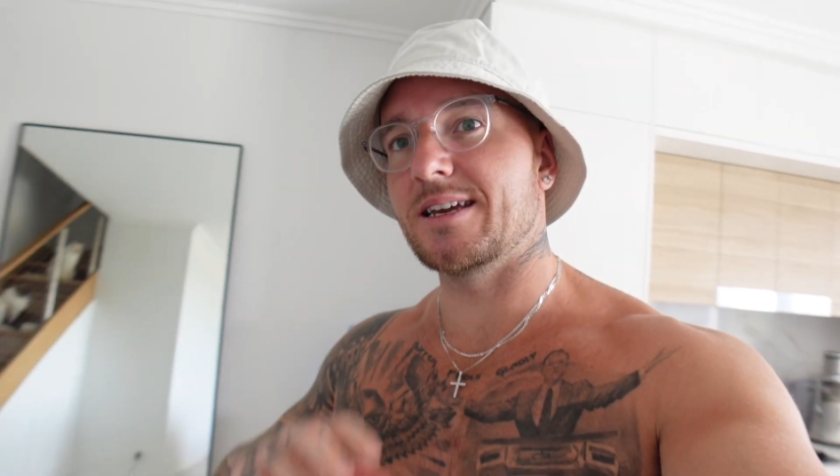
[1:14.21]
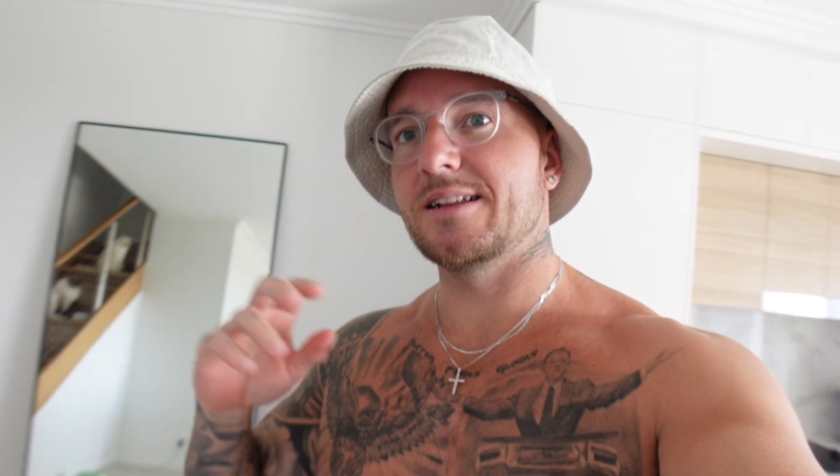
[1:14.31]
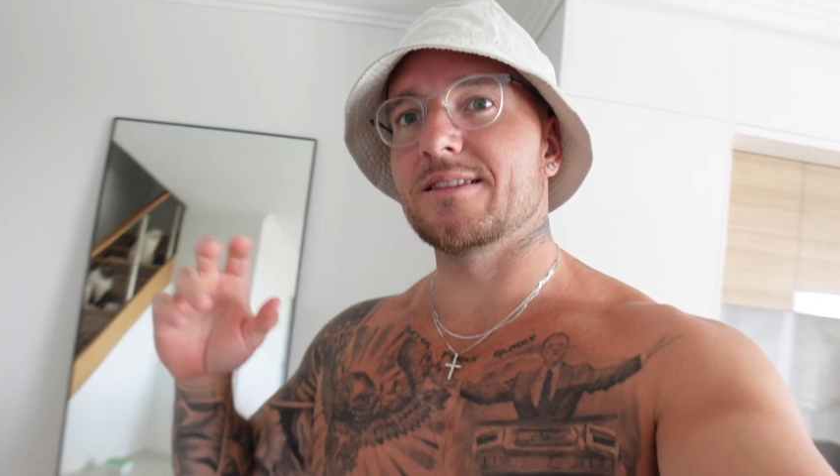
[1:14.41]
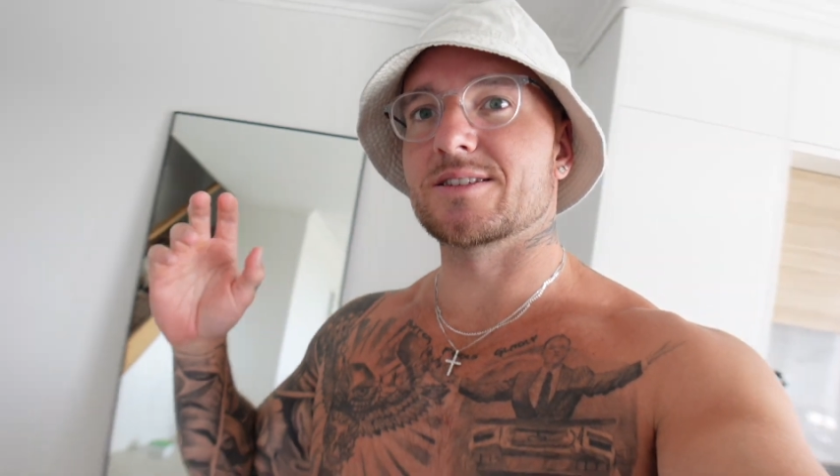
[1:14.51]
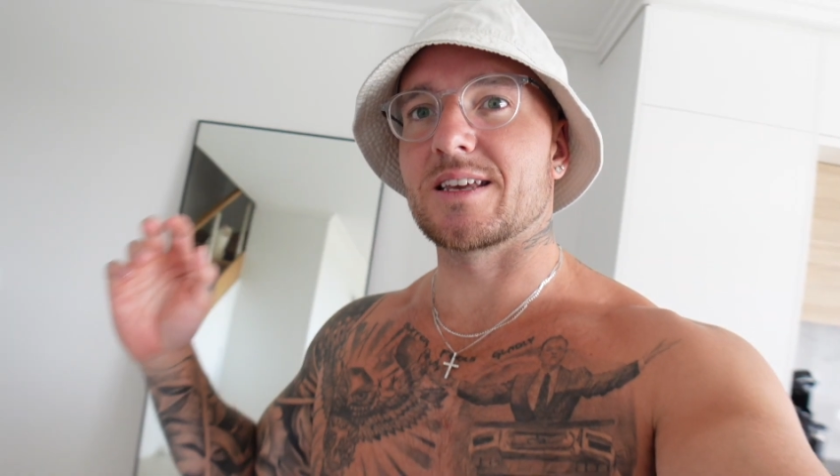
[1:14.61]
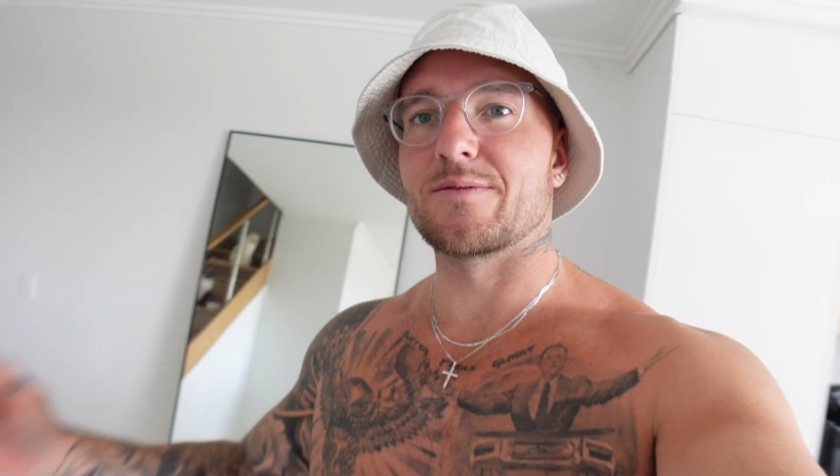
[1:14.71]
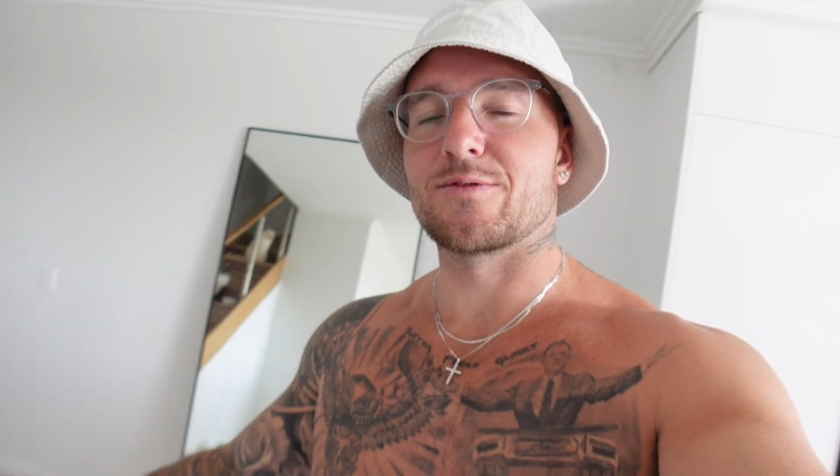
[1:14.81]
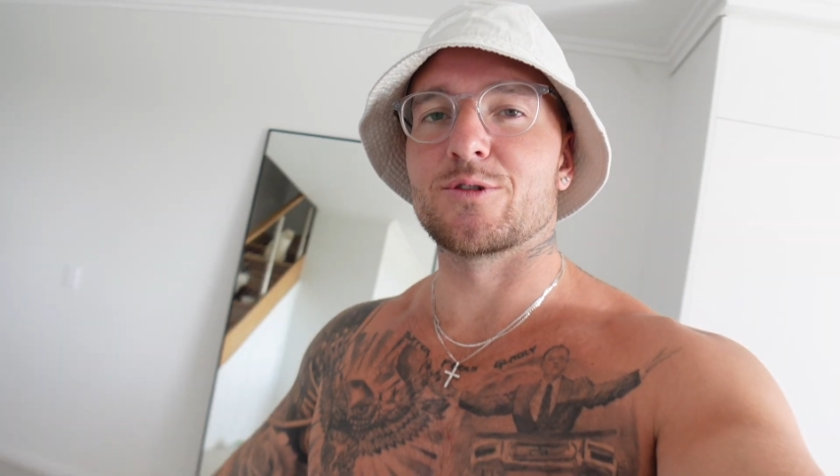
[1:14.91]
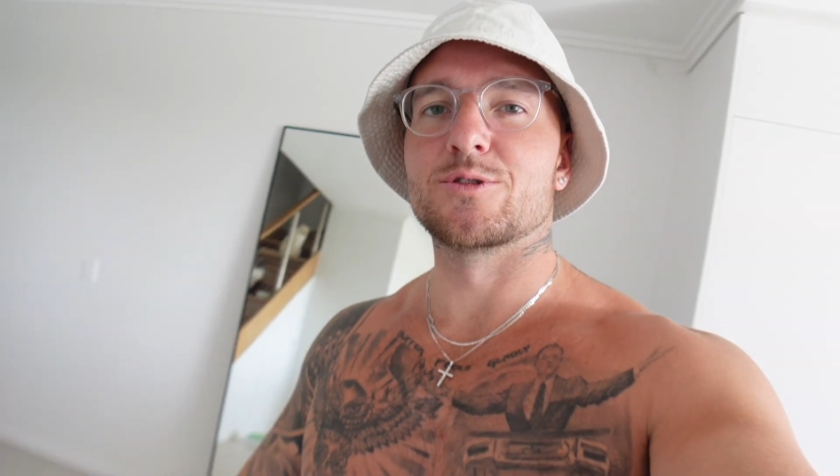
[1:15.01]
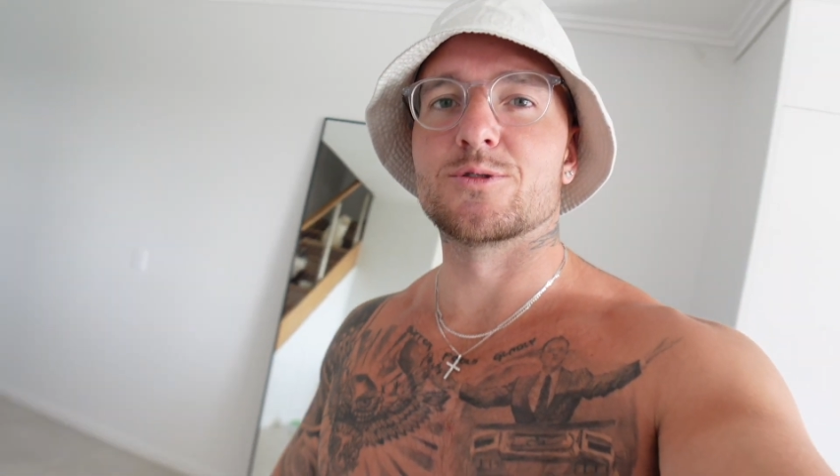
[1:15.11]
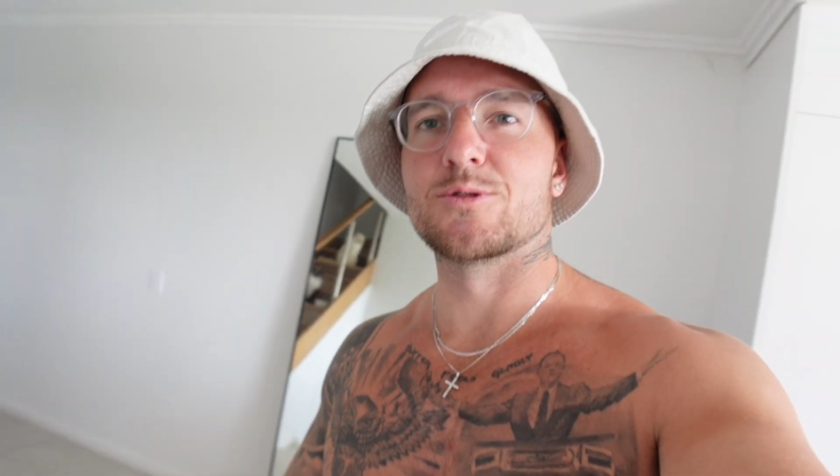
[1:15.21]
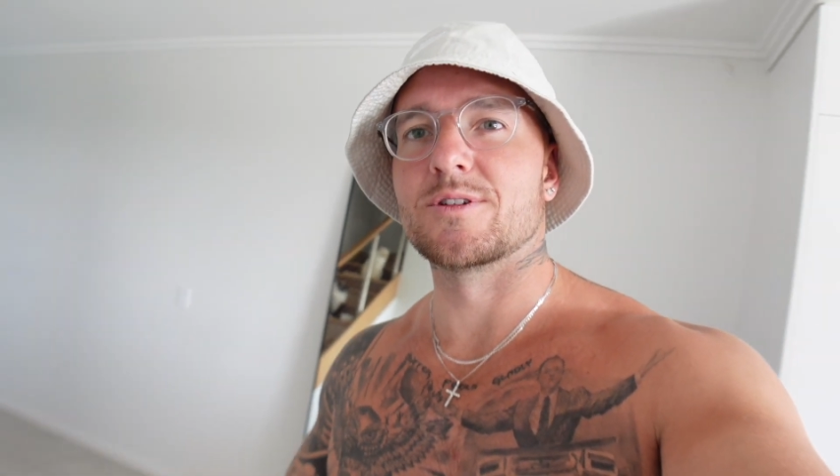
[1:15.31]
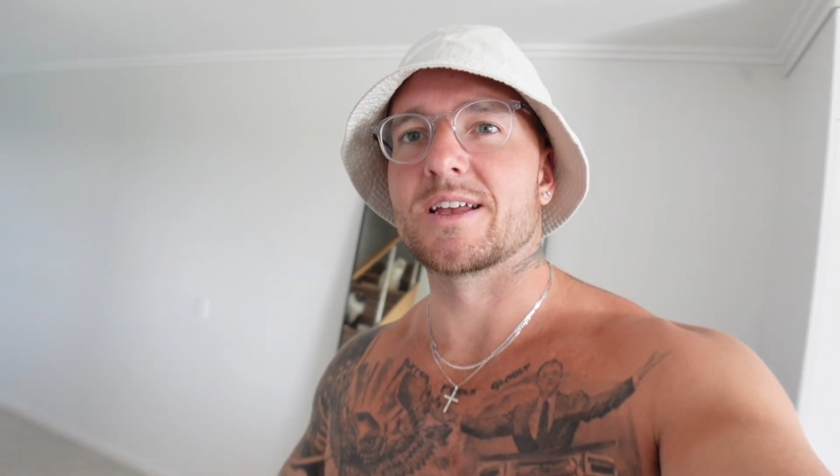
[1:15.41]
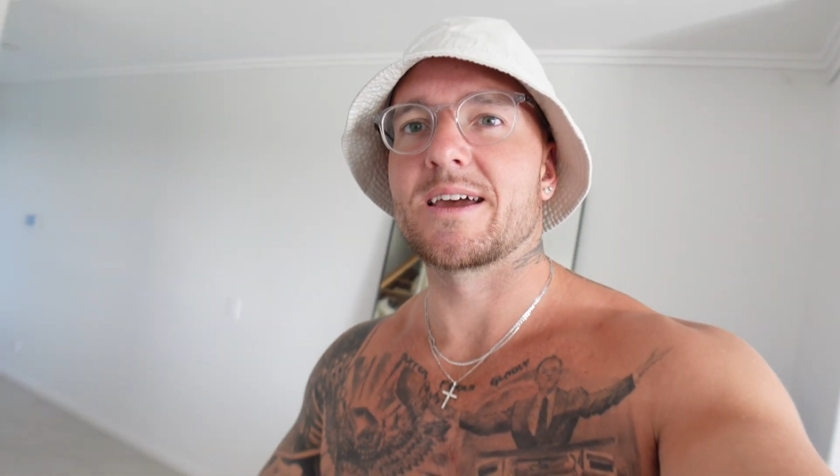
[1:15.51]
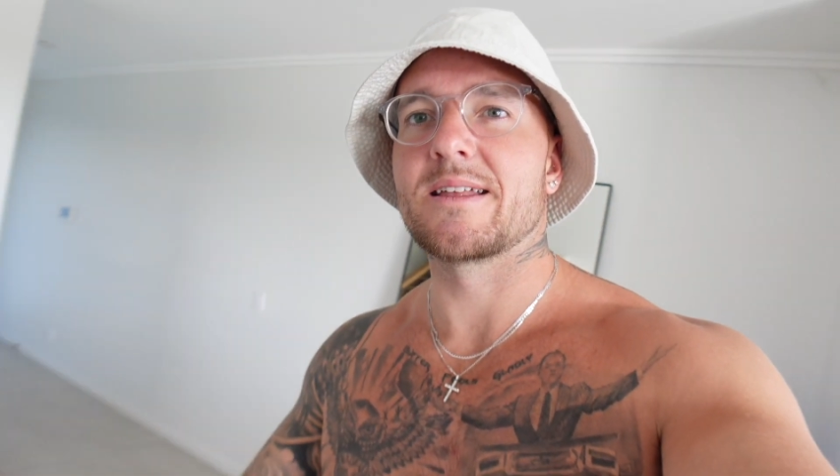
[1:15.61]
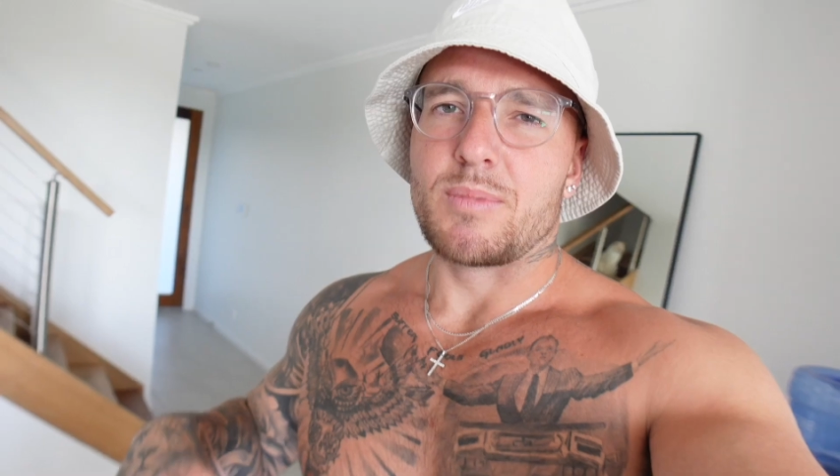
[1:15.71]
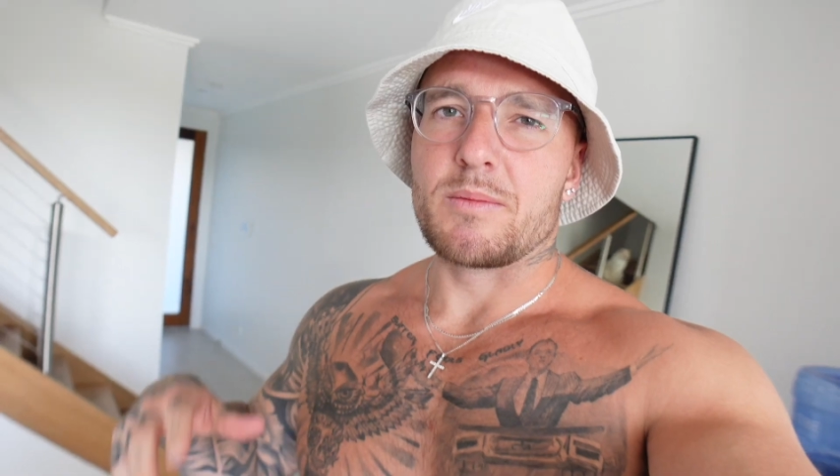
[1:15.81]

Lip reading: eating the same foods, doing all that.